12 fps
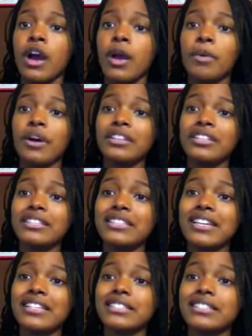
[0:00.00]
Among these
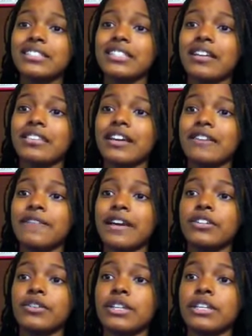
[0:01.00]
nations shalt thou
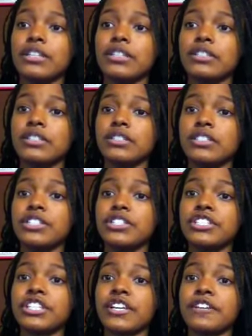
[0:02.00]
find no ease, neither
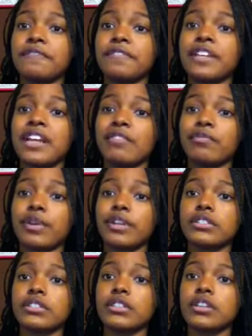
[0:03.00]
shall your feet have
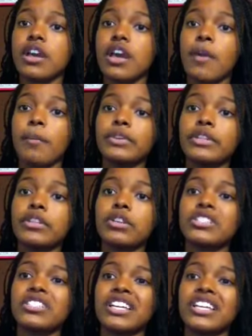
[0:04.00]
rest. But the
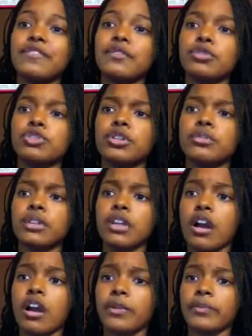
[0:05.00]
Lord shall give you a trembling
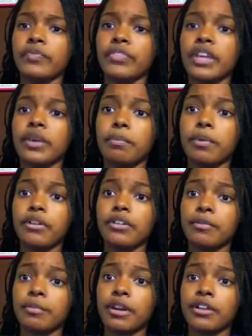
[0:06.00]
heart, a
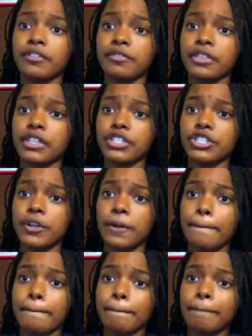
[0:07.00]
burden upon your flesh.
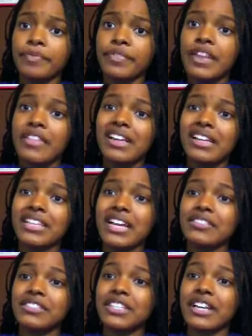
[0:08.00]
Thy
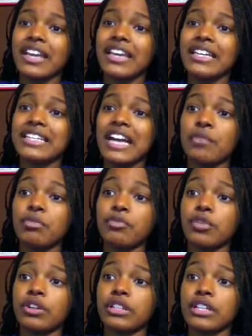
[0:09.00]
life shall hang in doubt
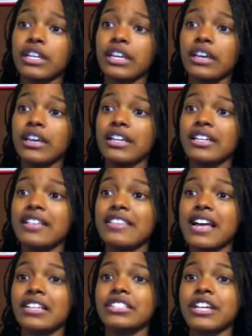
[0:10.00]
before thee, and
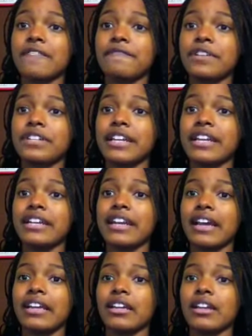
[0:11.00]
thou shalt fear day and
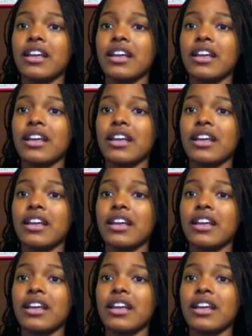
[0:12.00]
night,